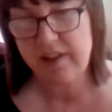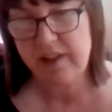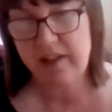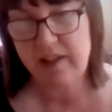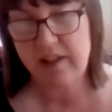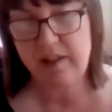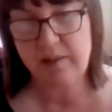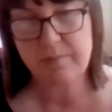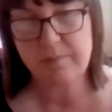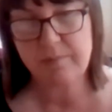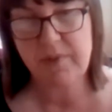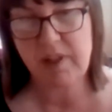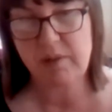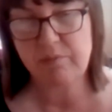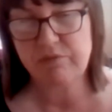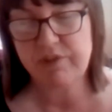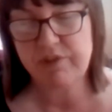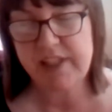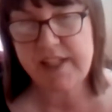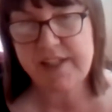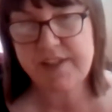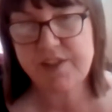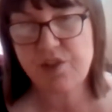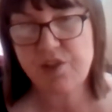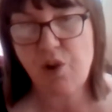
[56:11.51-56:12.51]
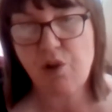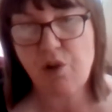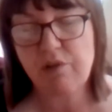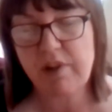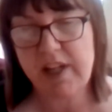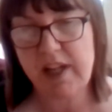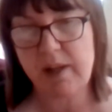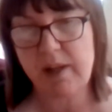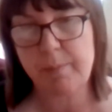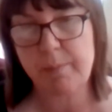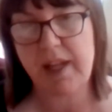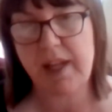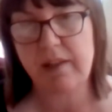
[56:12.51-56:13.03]
I'm really
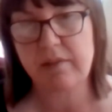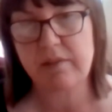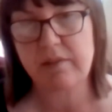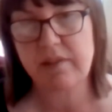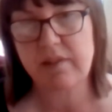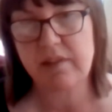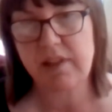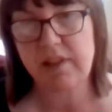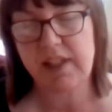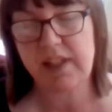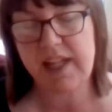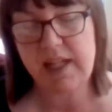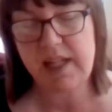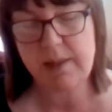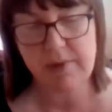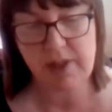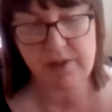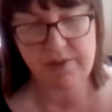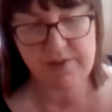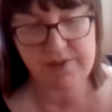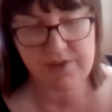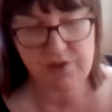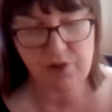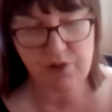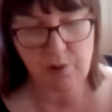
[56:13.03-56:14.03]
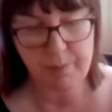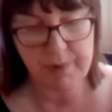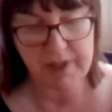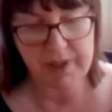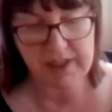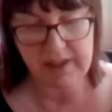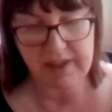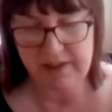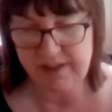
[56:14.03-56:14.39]
sorry about the chemo stopping,